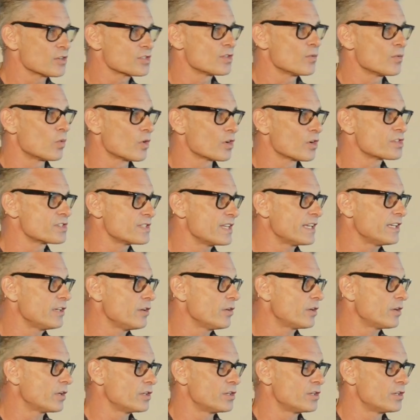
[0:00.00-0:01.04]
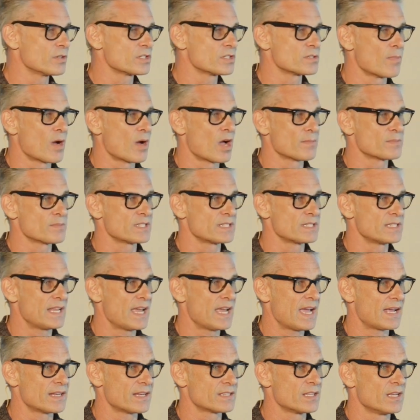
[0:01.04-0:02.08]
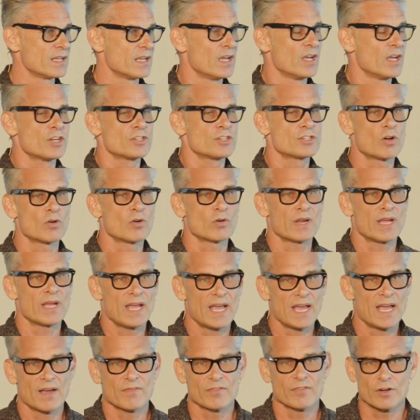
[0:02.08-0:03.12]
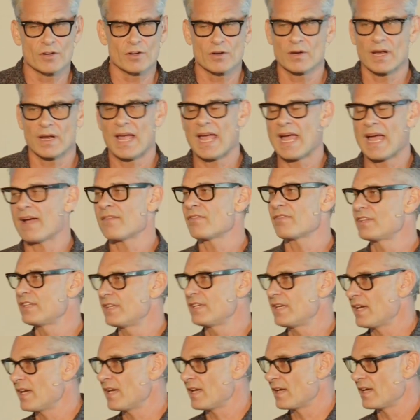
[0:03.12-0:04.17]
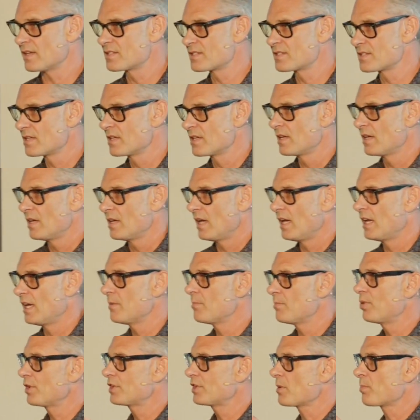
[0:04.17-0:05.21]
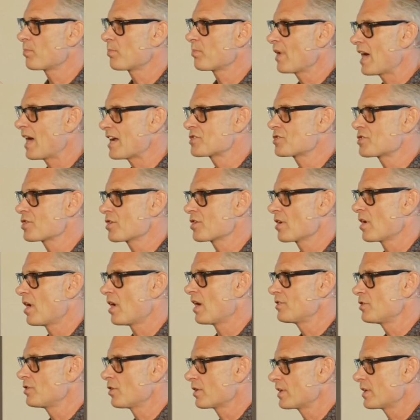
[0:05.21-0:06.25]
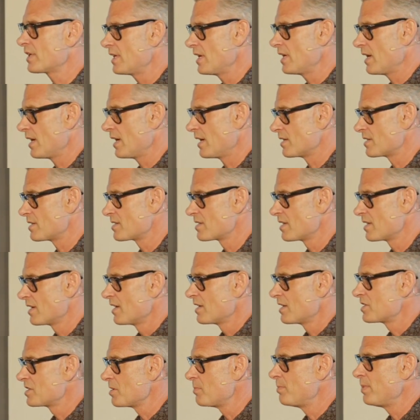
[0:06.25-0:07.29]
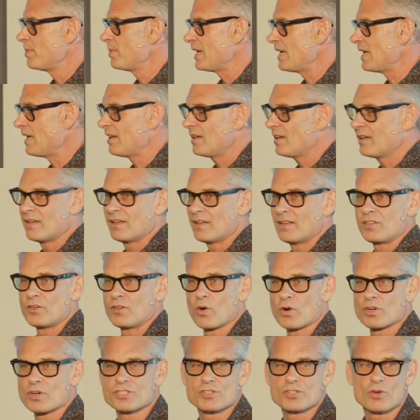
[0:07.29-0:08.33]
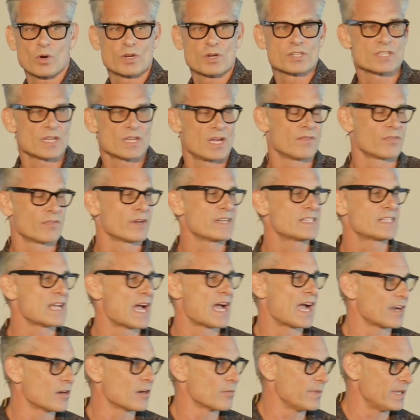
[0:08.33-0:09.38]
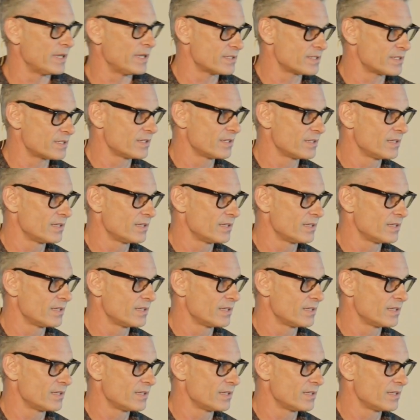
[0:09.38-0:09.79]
the worst thing you can do as moms and dads don't ever have kids and then put the pressure on your kids to be your source of retirement.